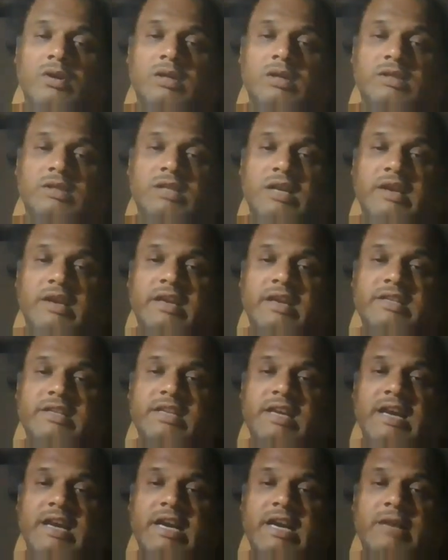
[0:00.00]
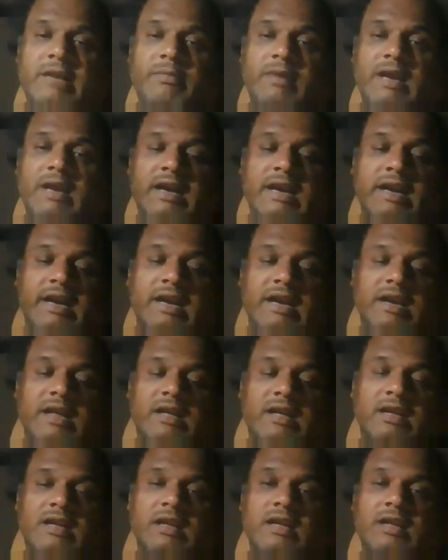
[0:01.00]
generation end plan and
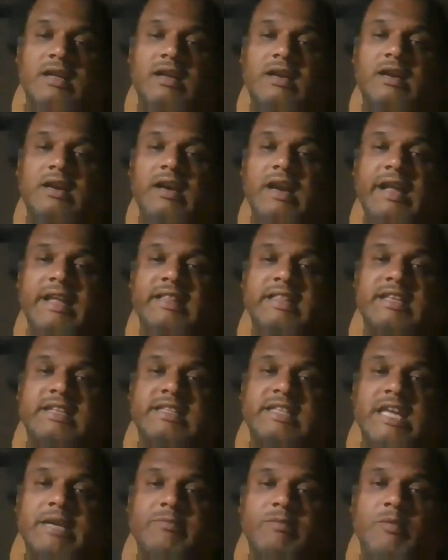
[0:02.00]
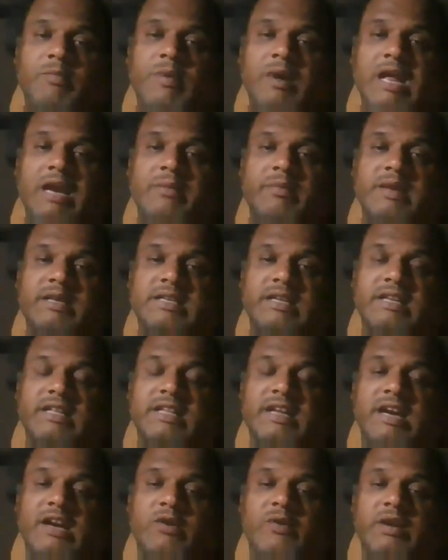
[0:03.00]
like this type of plan basically
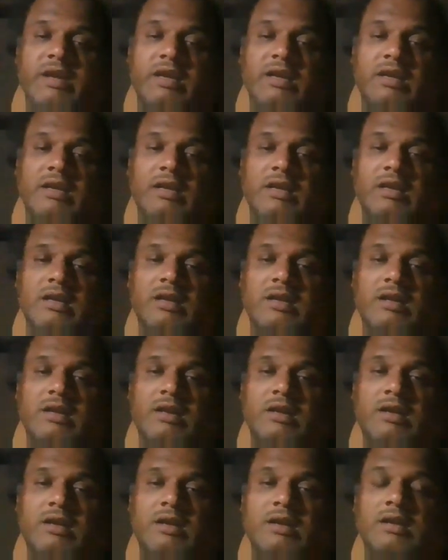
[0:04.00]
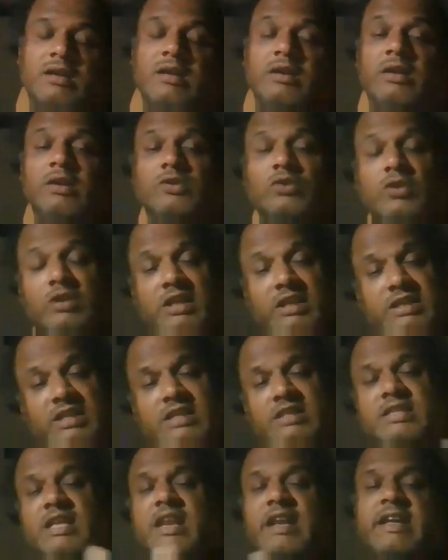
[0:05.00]
they are doing. So this
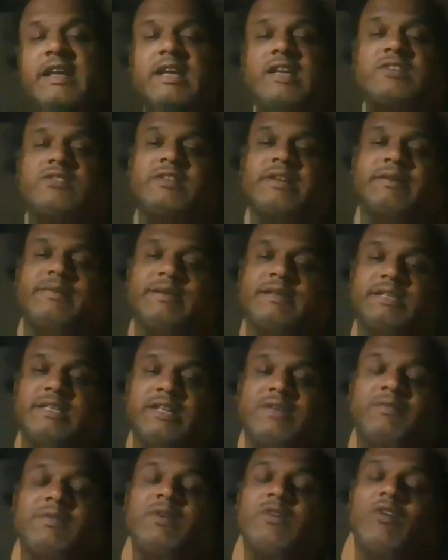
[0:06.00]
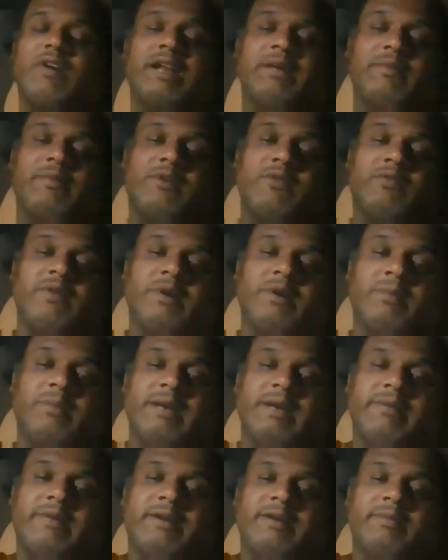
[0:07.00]
is the real story. You will not able to do it,
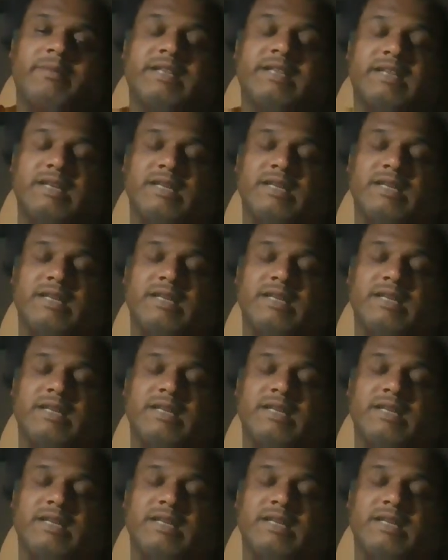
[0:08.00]
believe it.